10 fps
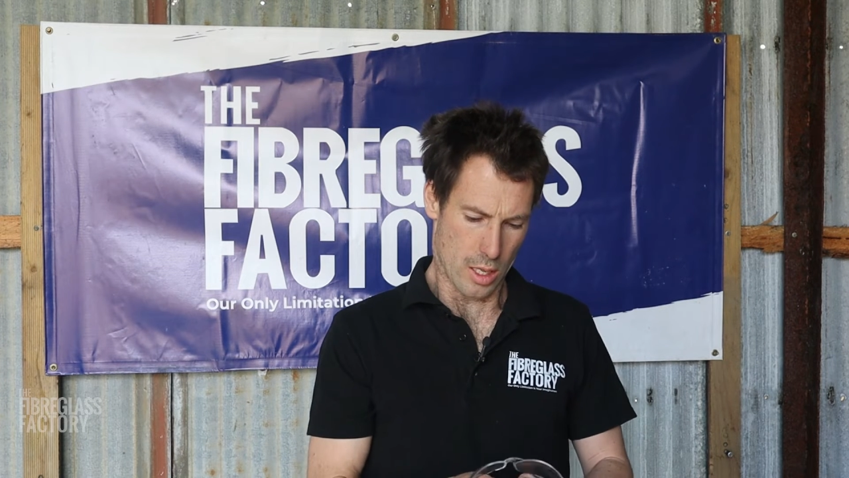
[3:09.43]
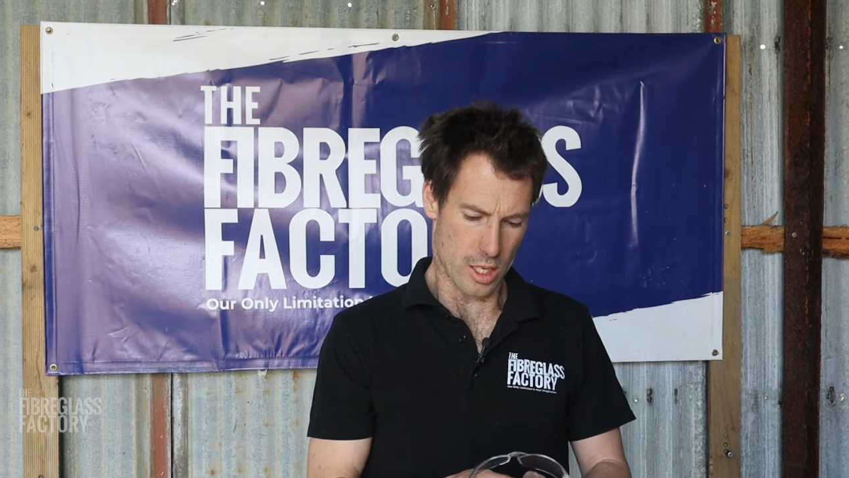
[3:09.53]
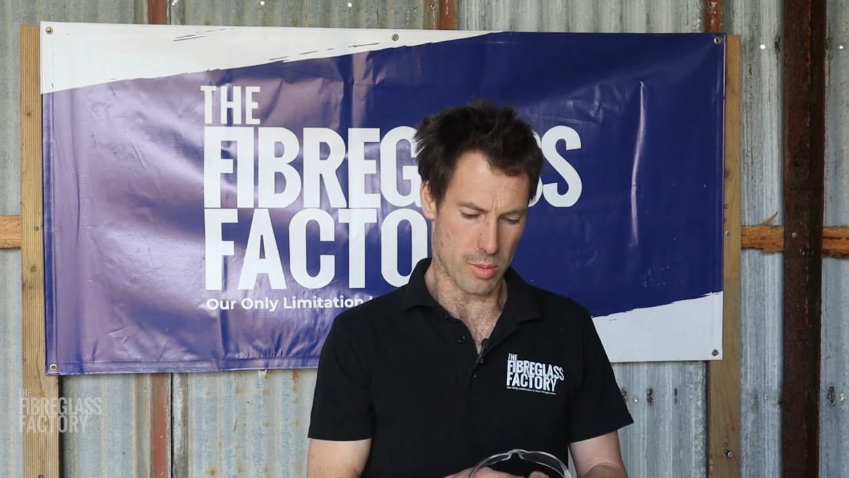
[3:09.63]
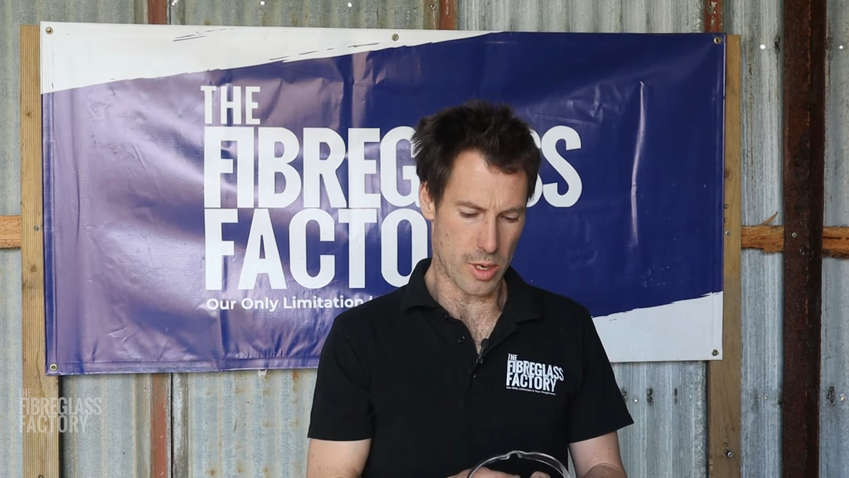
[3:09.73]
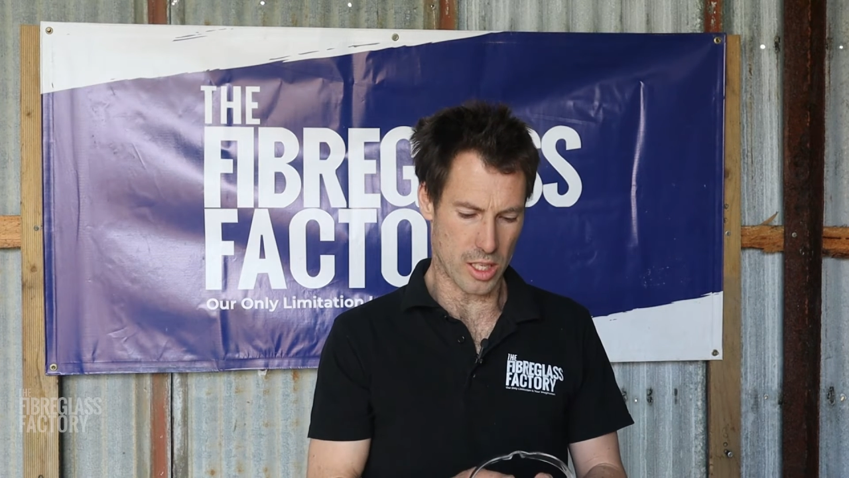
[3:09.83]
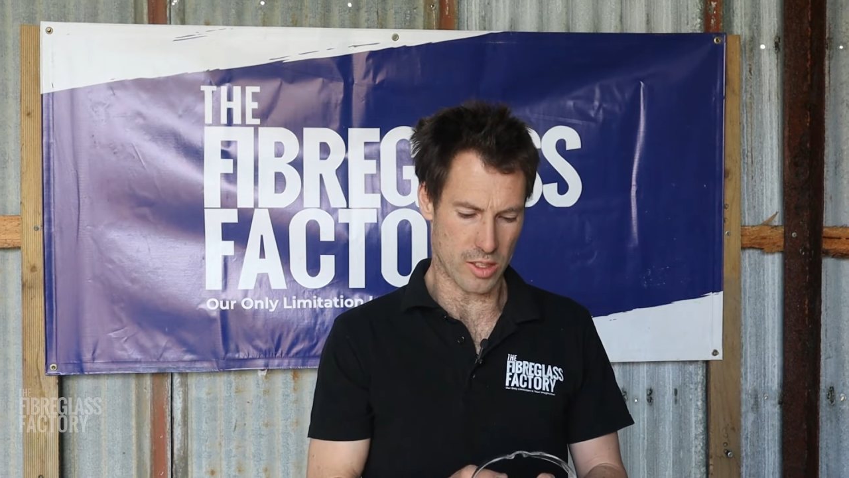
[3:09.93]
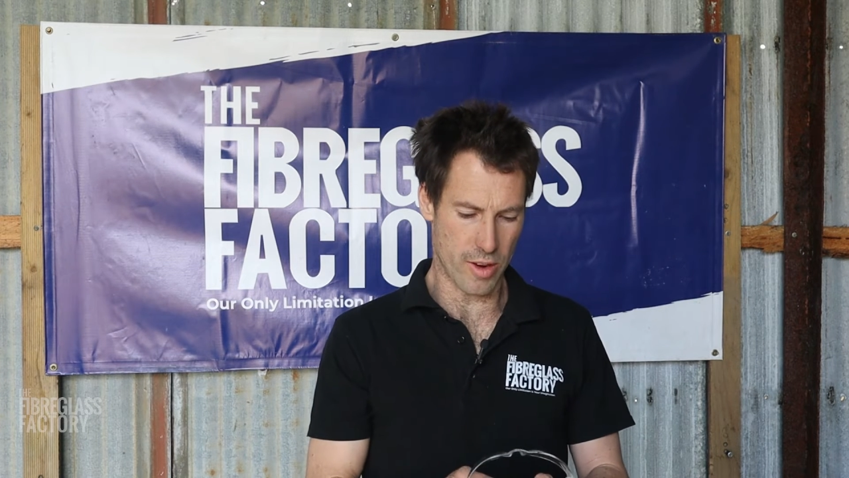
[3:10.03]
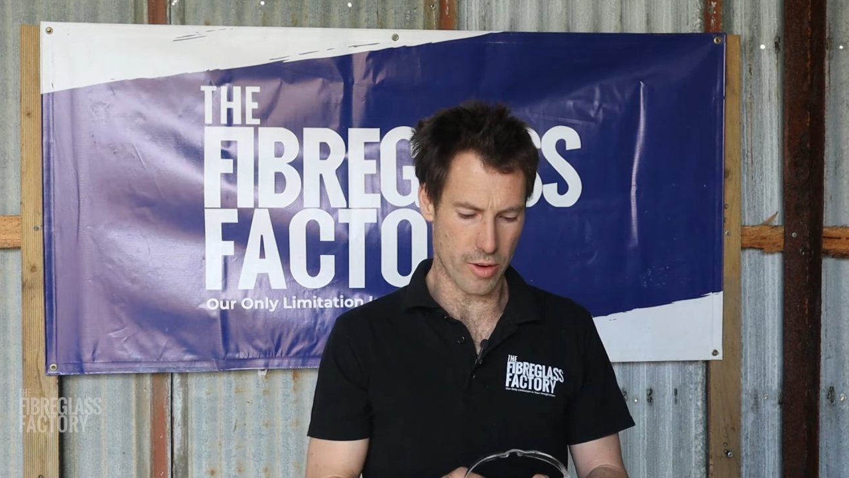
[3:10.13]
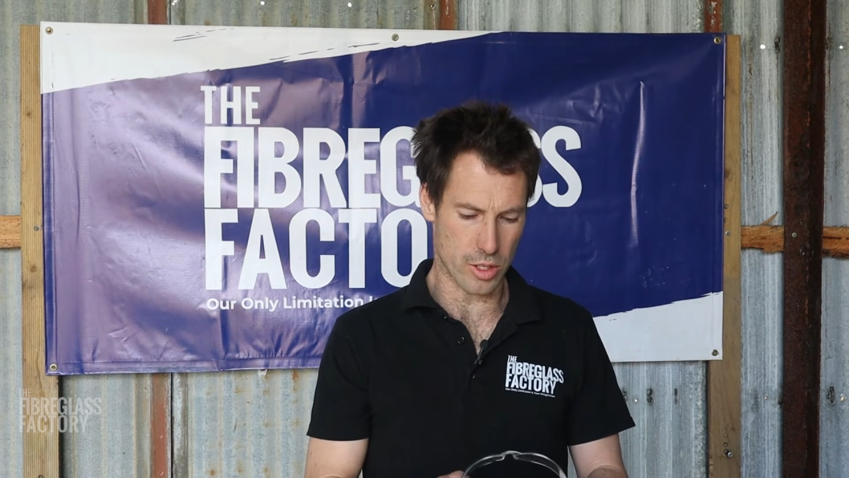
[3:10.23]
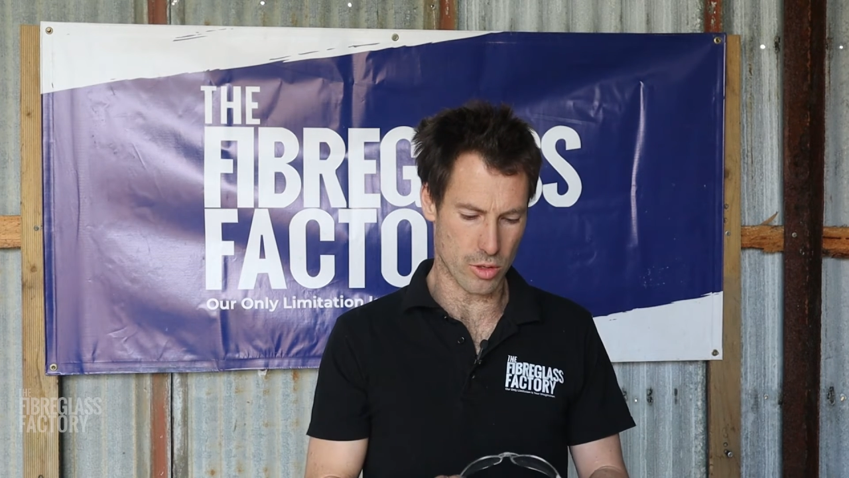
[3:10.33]
smell is
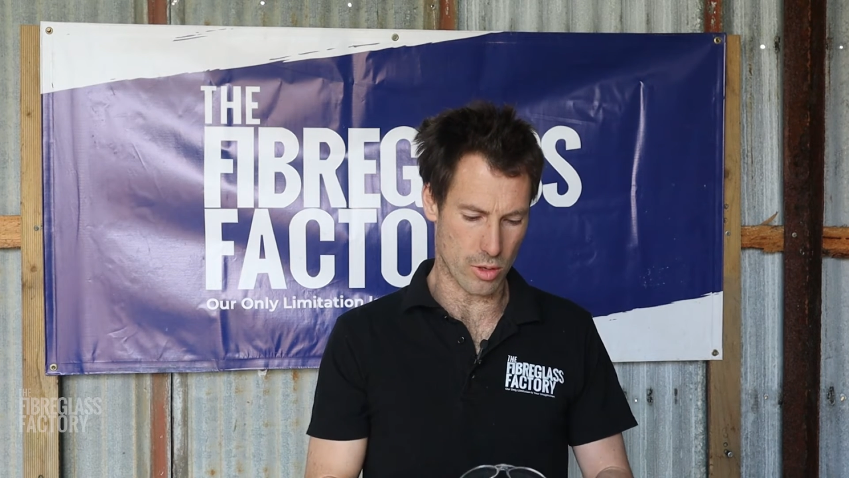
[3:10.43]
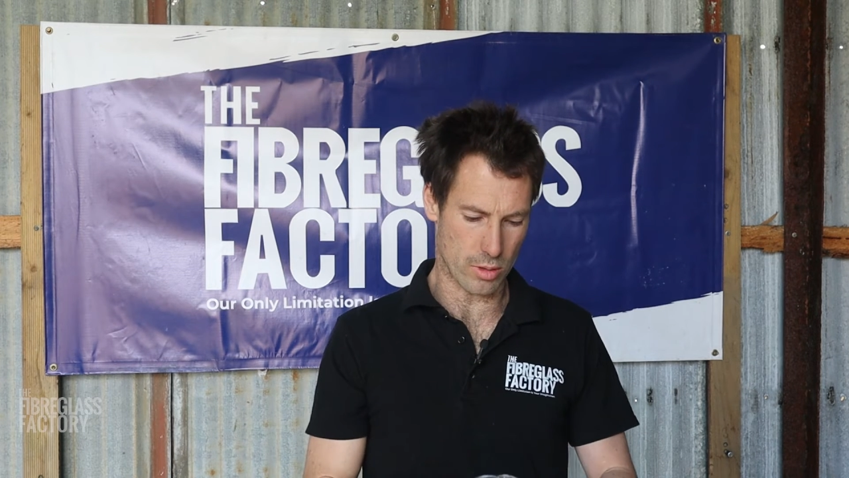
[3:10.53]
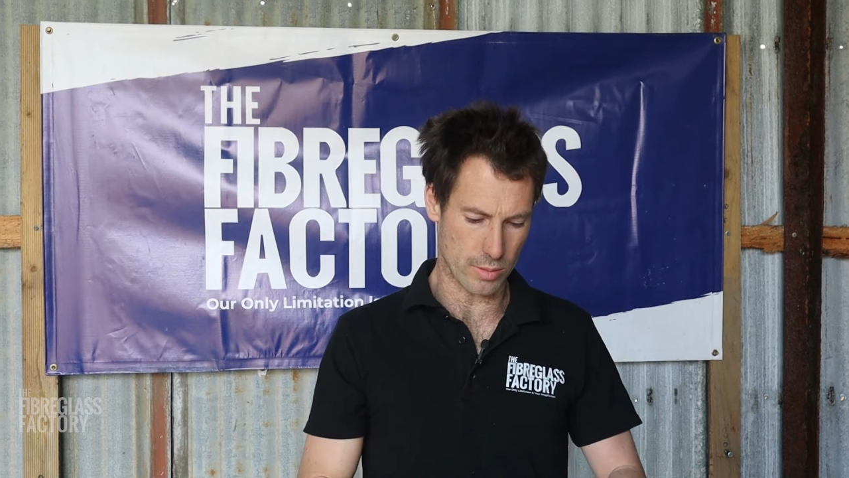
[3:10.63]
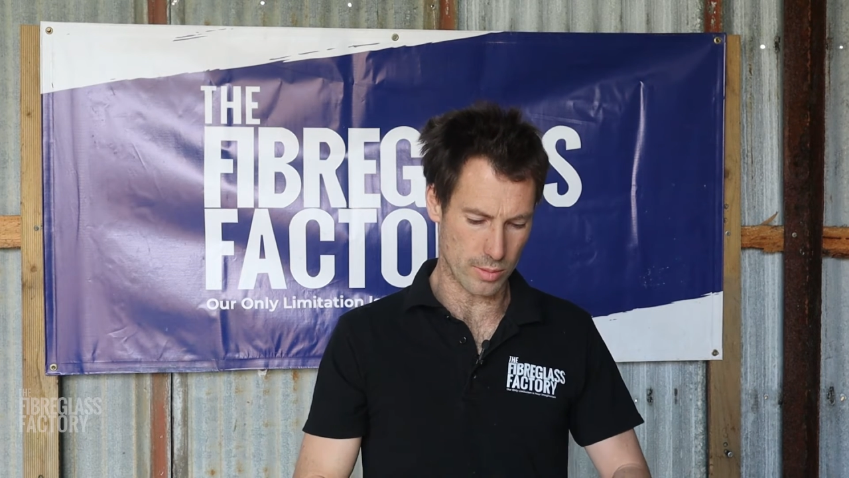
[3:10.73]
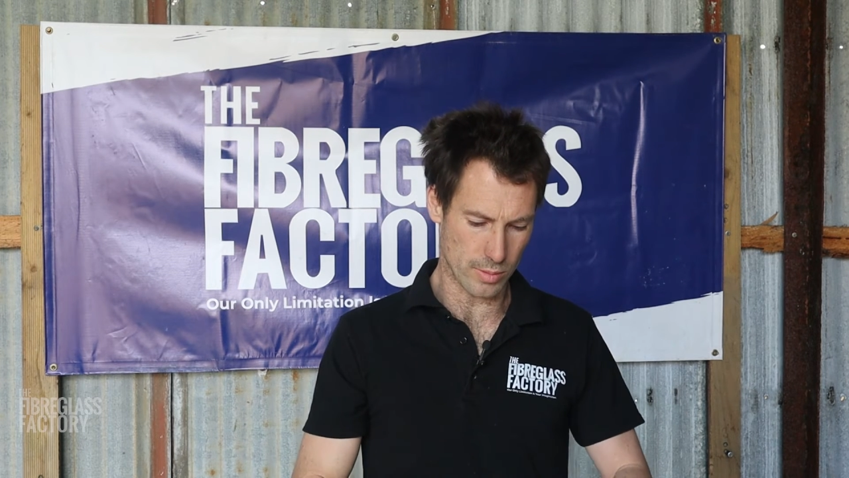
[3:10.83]
very strong.